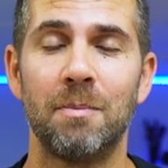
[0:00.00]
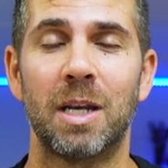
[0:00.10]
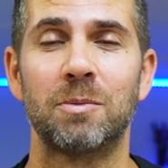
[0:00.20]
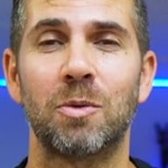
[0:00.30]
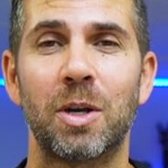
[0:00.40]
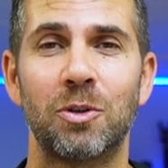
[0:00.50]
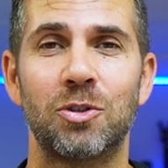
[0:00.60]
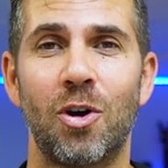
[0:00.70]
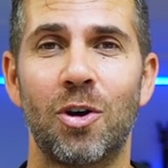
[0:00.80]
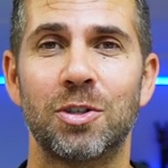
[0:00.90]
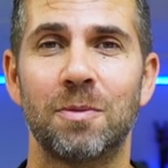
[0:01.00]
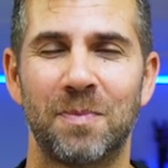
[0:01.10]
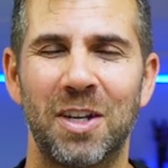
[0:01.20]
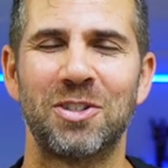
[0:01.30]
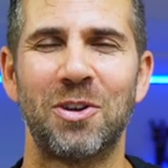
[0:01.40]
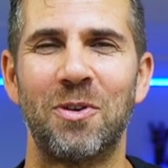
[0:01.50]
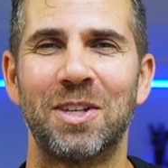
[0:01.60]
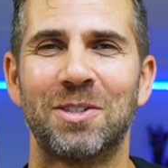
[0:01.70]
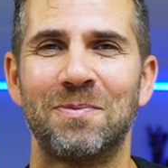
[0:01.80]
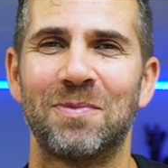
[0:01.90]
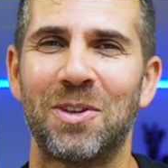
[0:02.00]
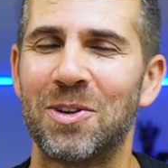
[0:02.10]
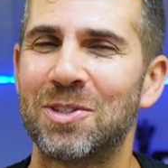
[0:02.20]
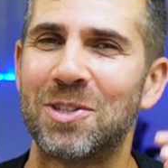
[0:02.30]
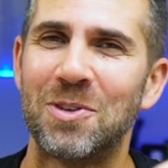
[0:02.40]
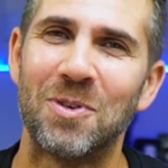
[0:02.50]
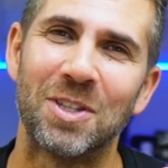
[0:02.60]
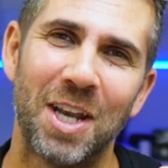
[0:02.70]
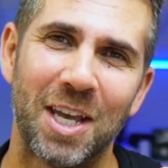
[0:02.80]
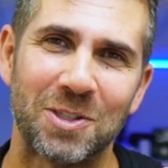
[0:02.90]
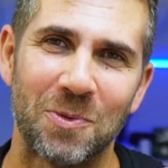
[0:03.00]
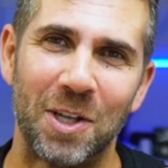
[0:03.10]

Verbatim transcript: My name is Roberto George, and as always, I'll see you on the next